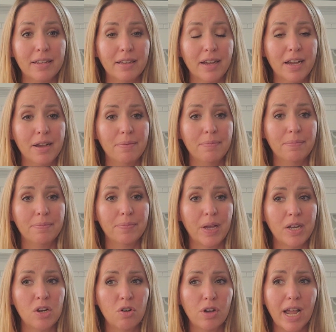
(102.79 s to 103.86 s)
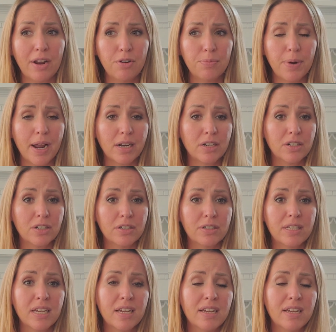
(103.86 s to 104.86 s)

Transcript: I know chiropractors